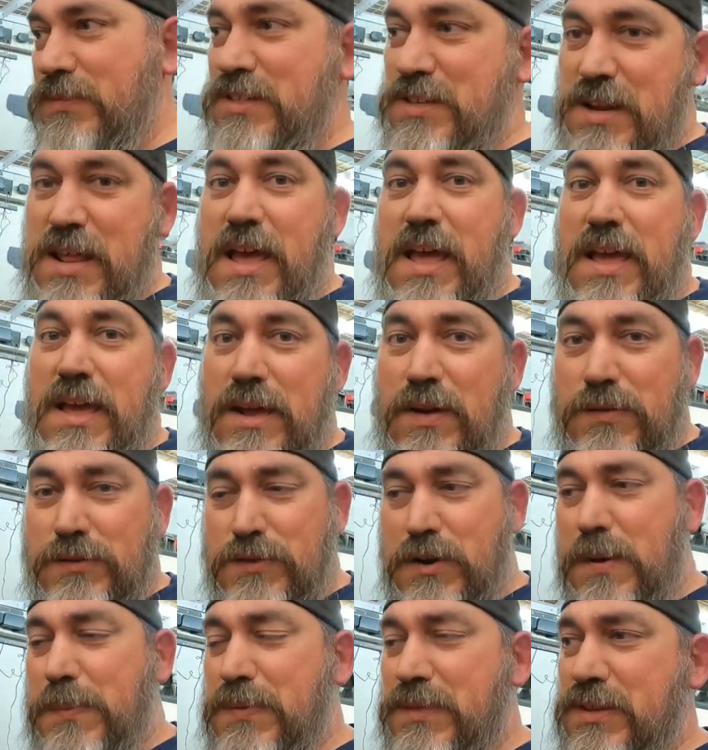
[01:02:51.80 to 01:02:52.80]
today on
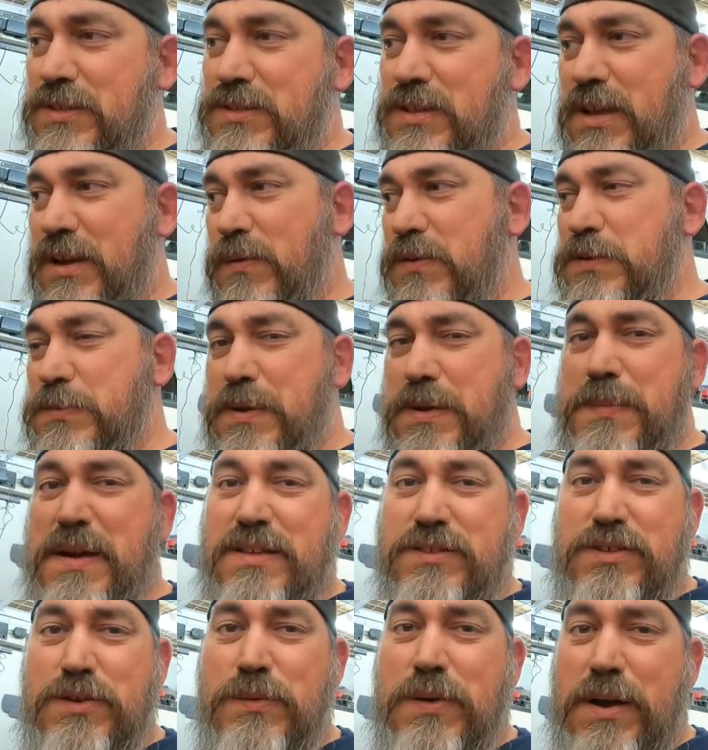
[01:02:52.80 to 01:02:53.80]
dropping this thing. We spent
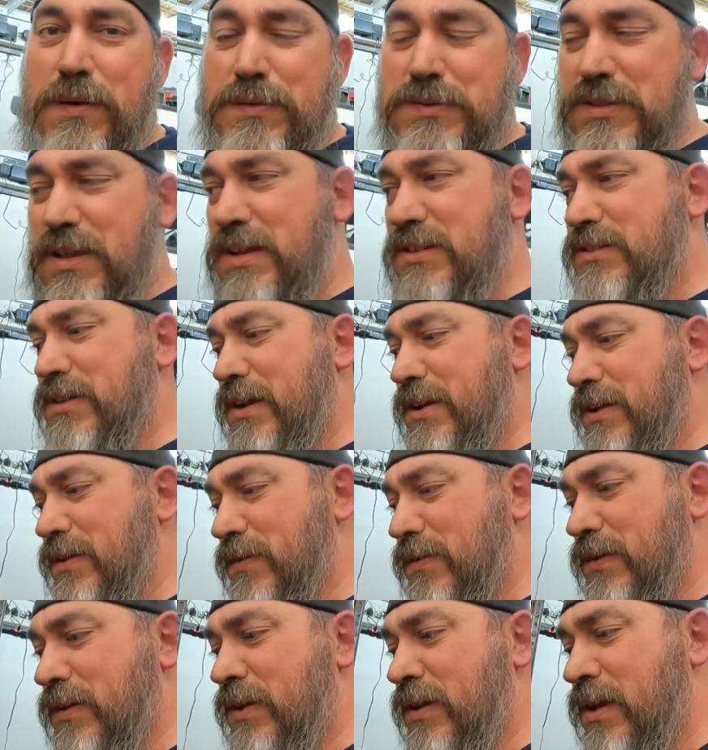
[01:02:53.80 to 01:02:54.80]
about two hours last night
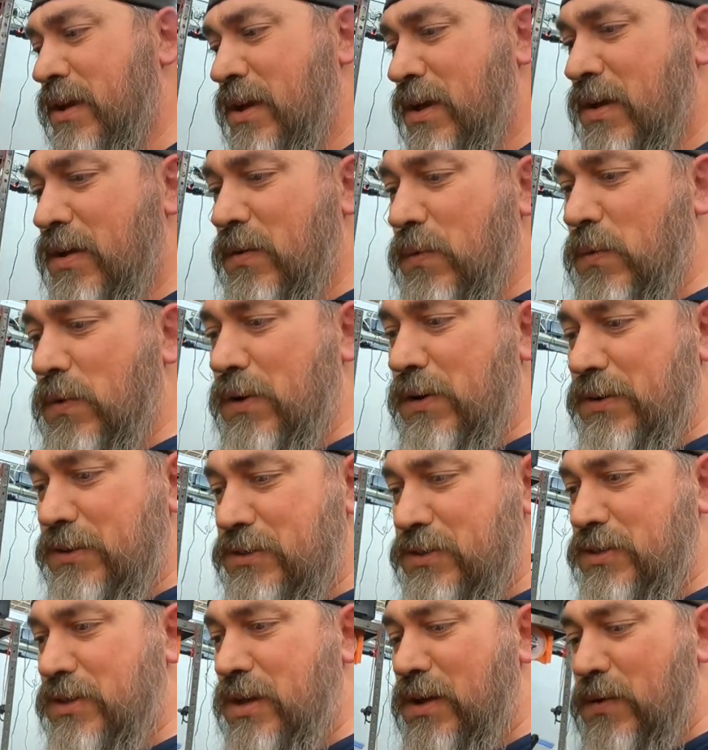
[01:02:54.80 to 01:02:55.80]
doing
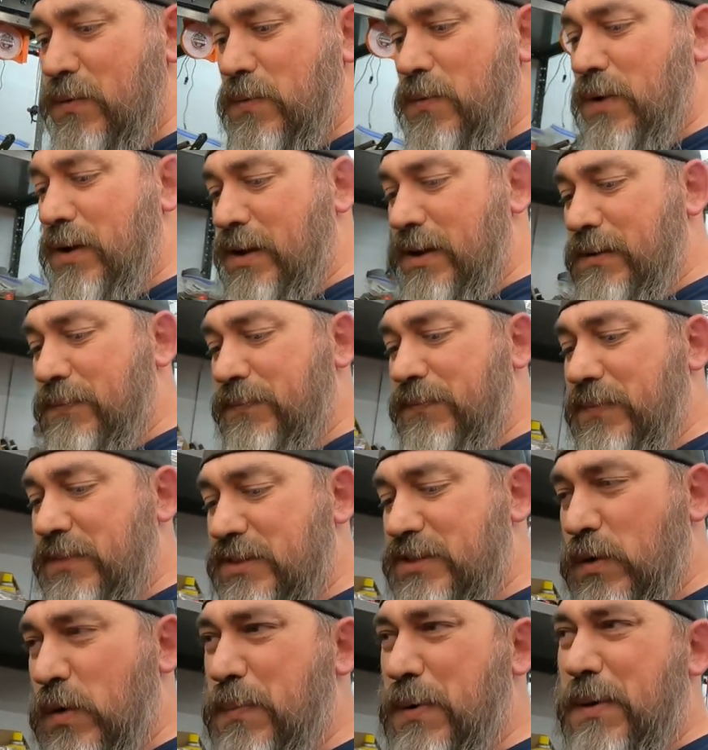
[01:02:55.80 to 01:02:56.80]
work. So uh,
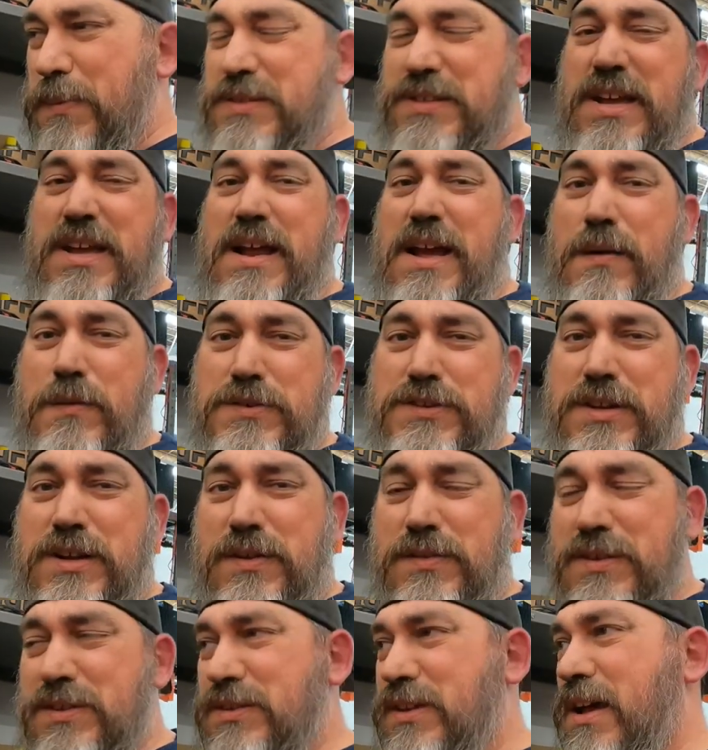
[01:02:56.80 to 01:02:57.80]
so we're probably ten hours in
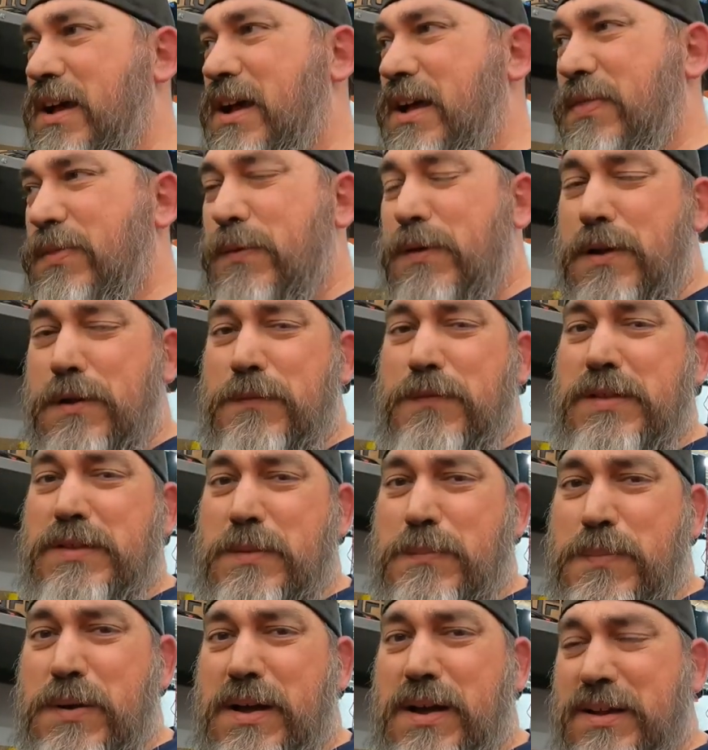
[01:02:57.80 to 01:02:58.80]
on this guy, three hundred
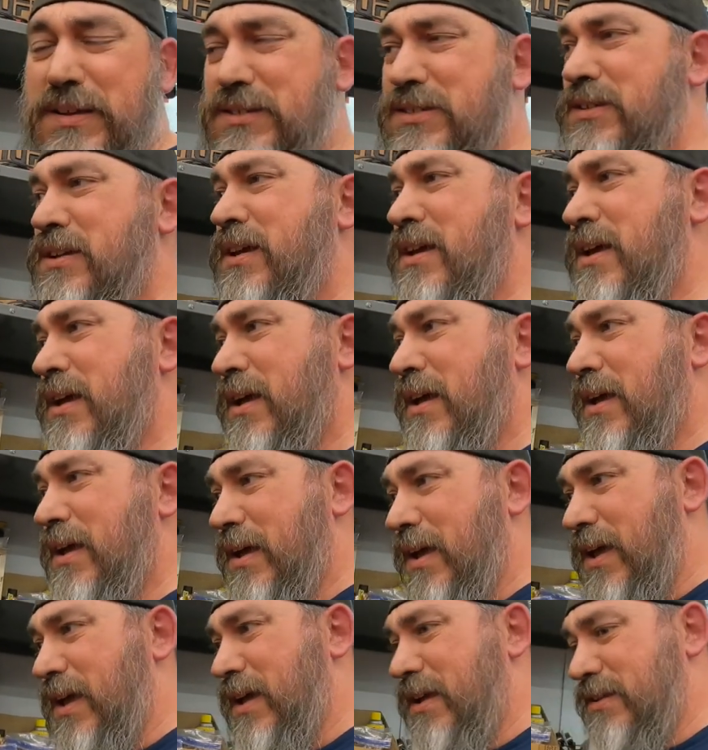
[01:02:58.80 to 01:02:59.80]
fifty bucks,
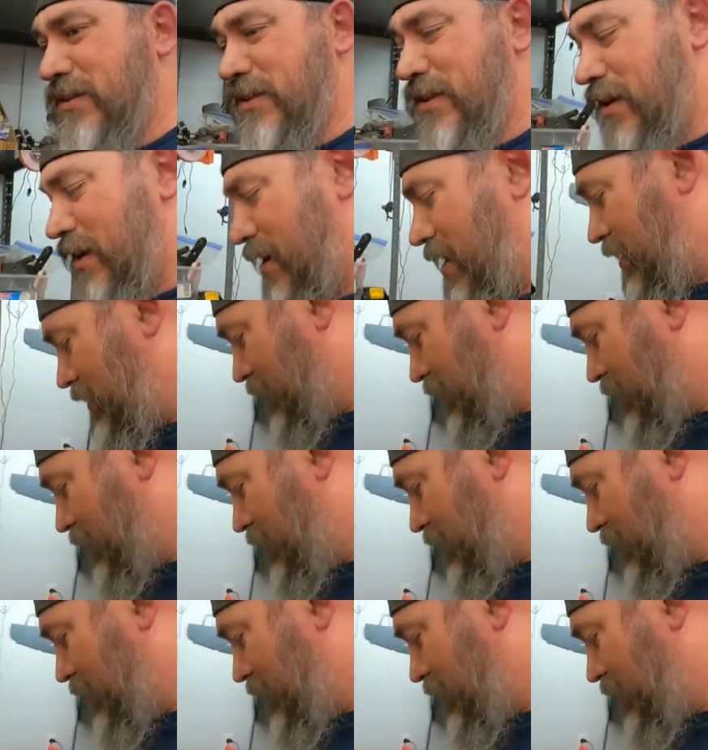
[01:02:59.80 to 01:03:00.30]
and uh,